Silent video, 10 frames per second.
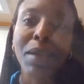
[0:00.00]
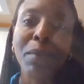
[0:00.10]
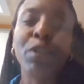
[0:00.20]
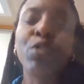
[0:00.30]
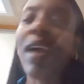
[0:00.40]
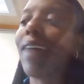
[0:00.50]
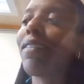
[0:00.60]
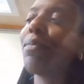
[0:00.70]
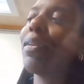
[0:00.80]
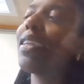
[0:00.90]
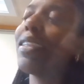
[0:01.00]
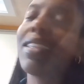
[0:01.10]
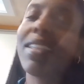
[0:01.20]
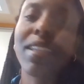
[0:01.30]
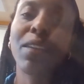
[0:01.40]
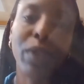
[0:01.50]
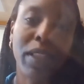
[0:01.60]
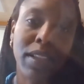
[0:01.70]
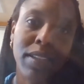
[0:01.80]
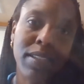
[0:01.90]
But you have to be consistent
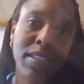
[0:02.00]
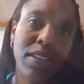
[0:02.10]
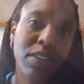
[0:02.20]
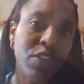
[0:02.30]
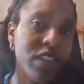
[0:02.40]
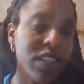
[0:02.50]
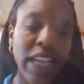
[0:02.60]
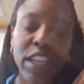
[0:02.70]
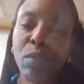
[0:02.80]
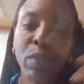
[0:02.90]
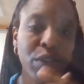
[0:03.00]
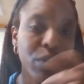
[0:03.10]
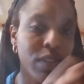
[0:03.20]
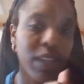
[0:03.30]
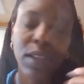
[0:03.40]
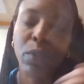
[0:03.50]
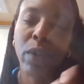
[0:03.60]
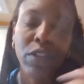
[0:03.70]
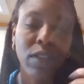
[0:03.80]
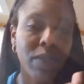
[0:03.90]
with this, just like you brush your teeth and
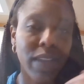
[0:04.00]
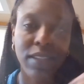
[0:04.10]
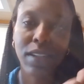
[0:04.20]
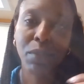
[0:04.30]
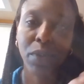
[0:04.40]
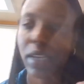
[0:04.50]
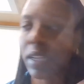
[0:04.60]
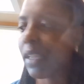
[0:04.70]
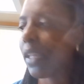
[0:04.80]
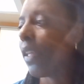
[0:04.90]
wash your face in the morning.